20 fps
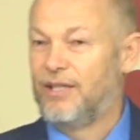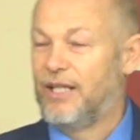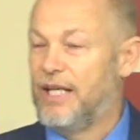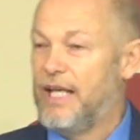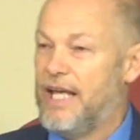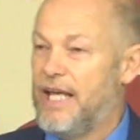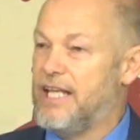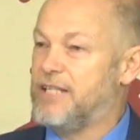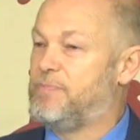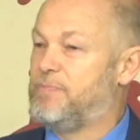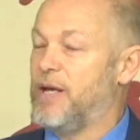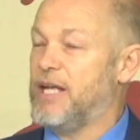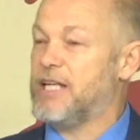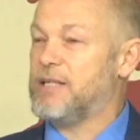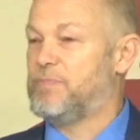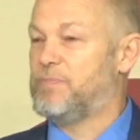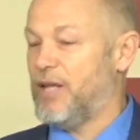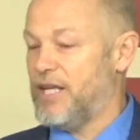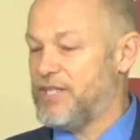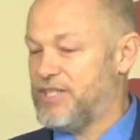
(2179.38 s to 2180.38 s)
His
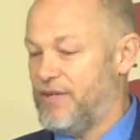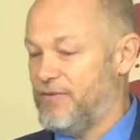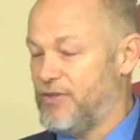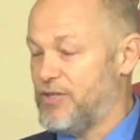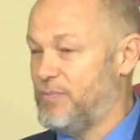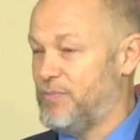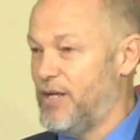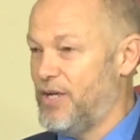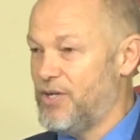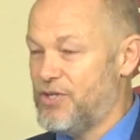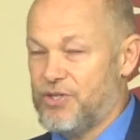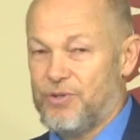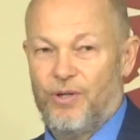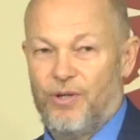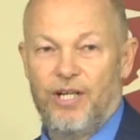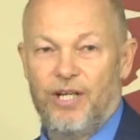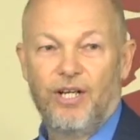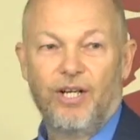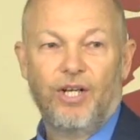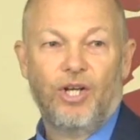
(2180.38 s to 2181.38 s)
biggest blessing of his
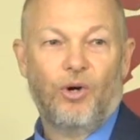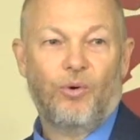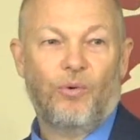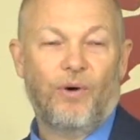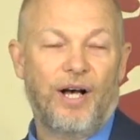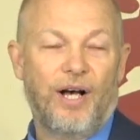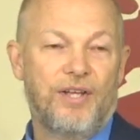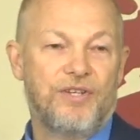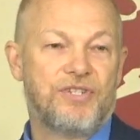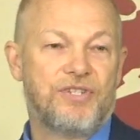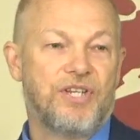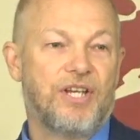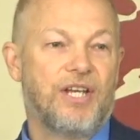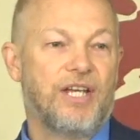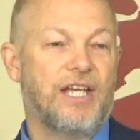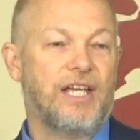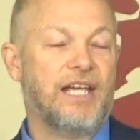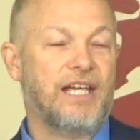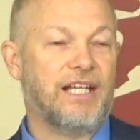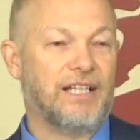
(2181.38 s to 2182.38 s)
ministry was
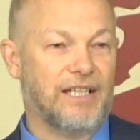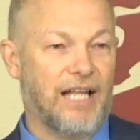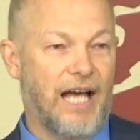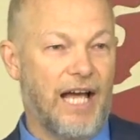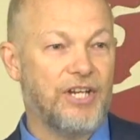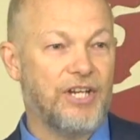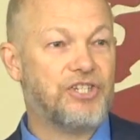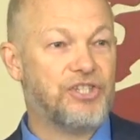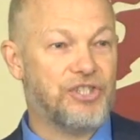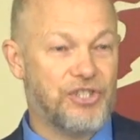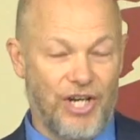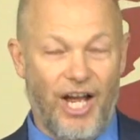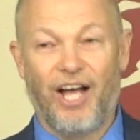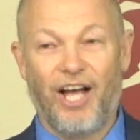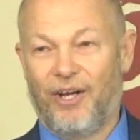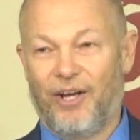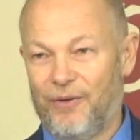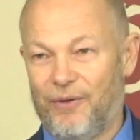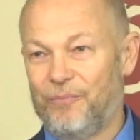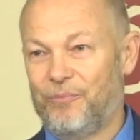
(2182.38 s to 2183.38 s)

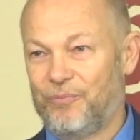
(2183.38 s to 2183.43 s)
Elisha.